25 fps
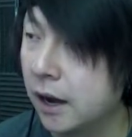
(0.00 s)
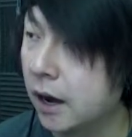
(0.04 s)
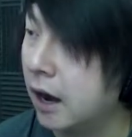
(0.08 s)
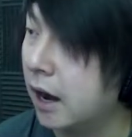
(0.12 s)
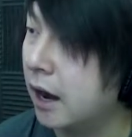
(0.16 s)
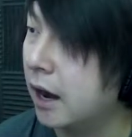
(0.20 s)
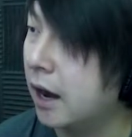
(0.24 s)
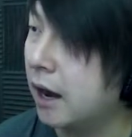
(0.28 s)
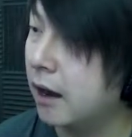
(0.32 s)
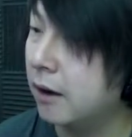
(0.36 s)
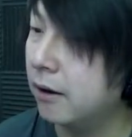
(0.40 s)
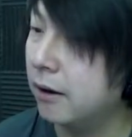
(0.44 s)

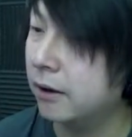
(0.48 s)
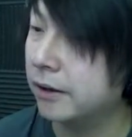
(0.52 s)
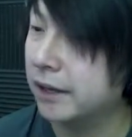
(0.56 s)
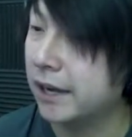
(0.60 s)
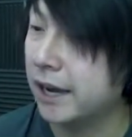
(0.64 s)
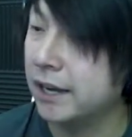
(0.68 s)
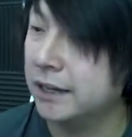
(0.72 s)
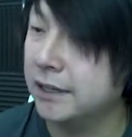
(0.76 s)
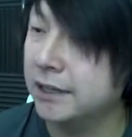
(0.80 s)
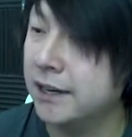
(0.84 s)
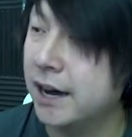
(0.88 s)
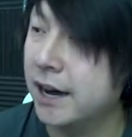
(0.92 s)
Oh,
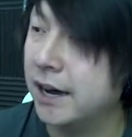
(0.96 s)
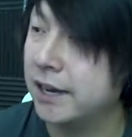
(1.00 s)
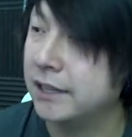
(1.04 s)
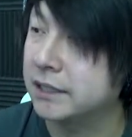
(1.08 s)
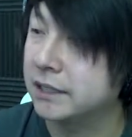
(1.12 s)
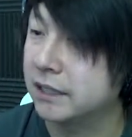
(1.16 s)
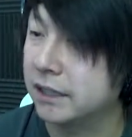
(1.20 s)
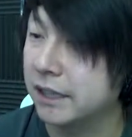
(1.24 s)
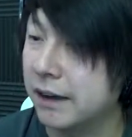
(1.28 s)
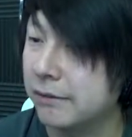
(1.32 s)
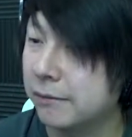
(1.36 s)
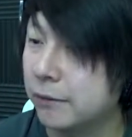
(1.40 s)
okay,
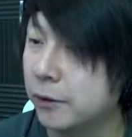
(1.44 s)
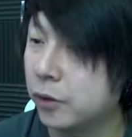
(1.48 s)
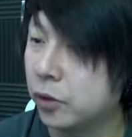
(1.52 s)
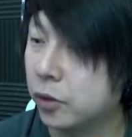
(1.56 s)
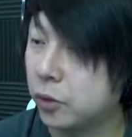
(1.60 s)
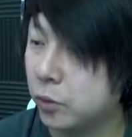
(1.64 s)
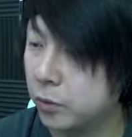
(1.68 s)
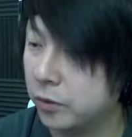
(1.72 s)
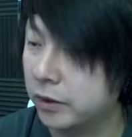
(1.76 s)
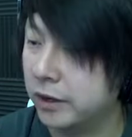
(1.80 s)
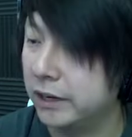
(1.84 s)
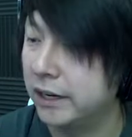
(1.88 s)
nice, level
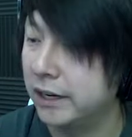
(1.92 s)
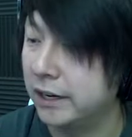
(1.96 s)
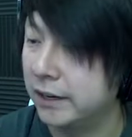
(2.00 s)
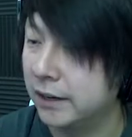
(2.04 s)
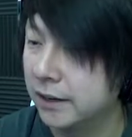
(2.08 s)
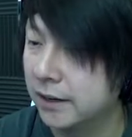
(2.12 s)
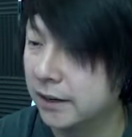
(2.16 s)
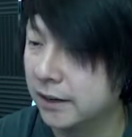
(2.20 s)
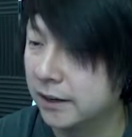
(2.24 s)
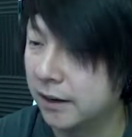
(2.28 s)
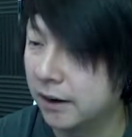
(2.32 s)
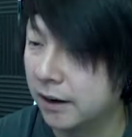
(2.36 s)

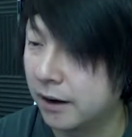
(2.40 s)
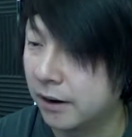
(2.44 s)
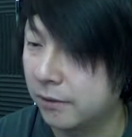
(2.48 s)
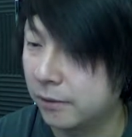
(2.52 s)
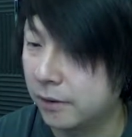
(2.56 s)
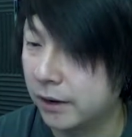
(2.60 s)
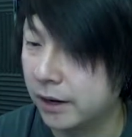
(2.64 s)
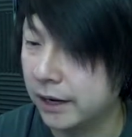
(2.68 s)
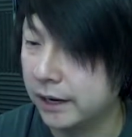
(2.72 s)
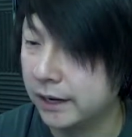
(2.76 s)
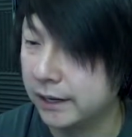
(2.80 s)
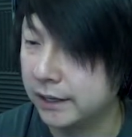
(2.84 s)
three. All
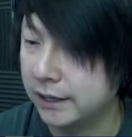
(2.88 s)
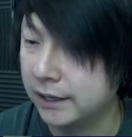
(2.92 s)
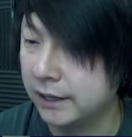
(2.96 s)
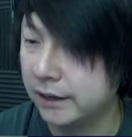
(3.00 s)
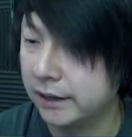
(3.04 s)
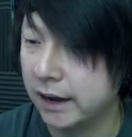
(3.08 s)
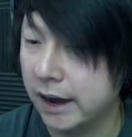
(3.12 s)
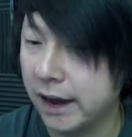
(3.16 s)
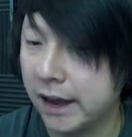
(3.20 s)
right.